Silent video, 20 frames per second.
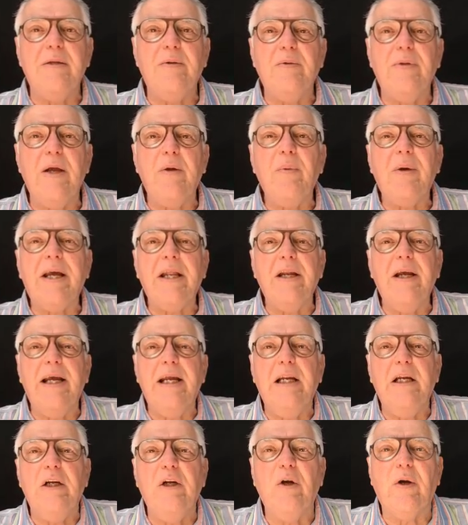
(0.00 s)
Then we're going to
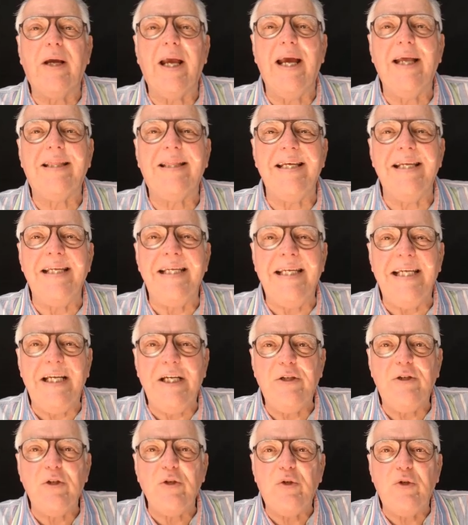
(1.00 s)
look at the
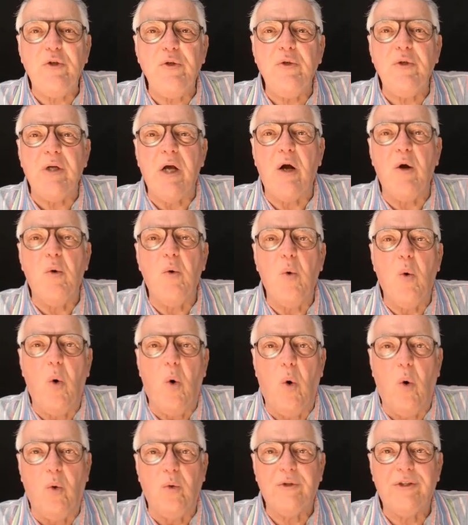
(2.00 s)
need to know
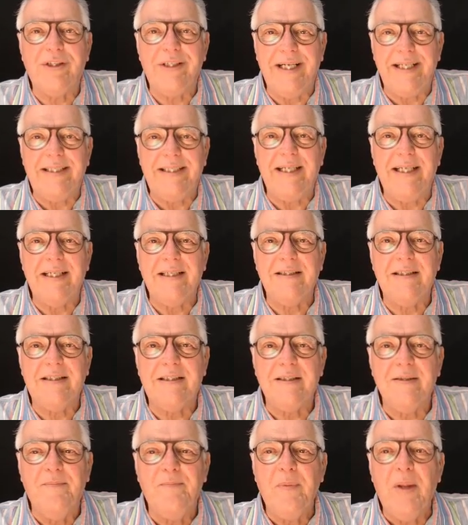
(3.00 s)
all
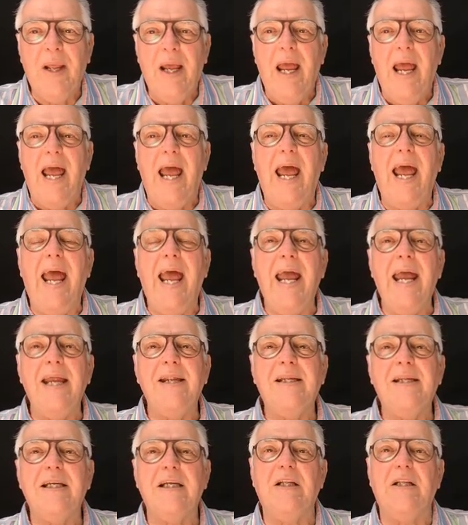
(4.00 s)
settings
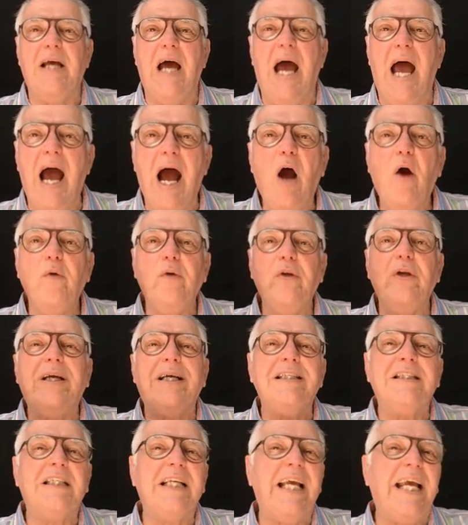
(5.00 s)
and how you
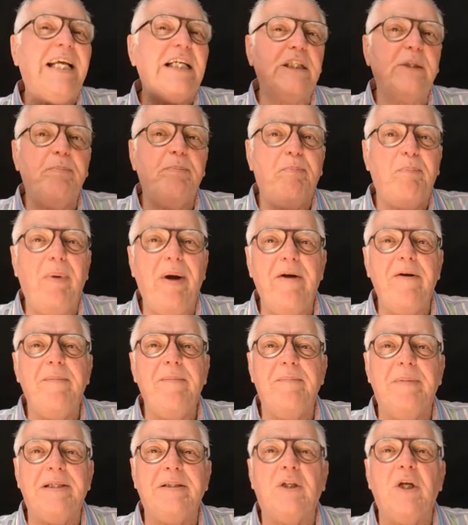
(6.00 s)
can
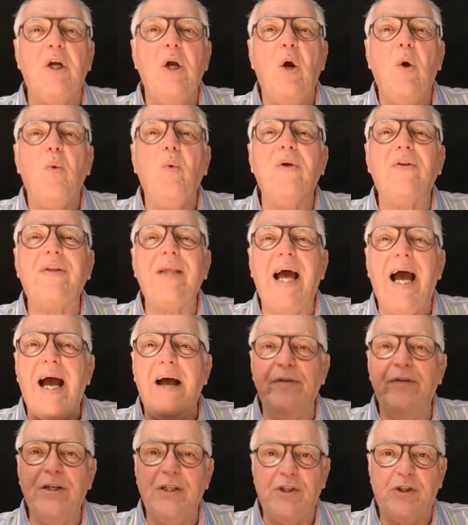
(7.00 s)
experiment with
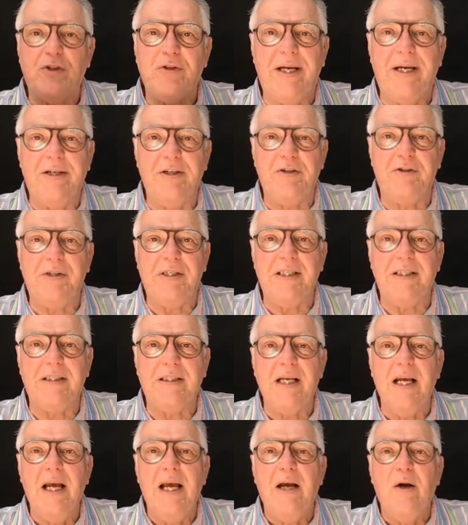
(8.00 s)
other strategies
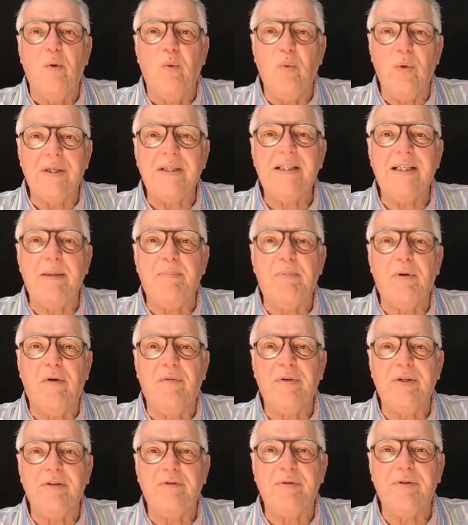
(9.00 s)
with the
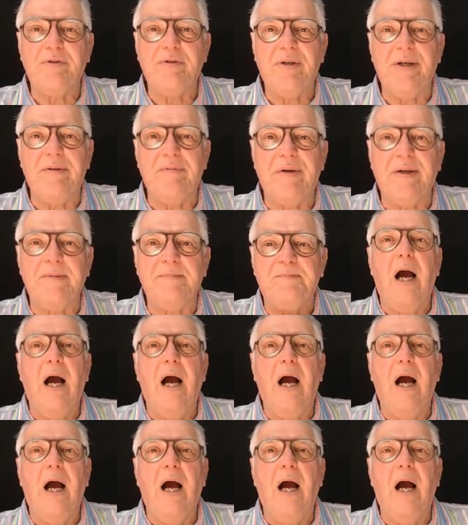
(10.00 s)
Profit Retriever.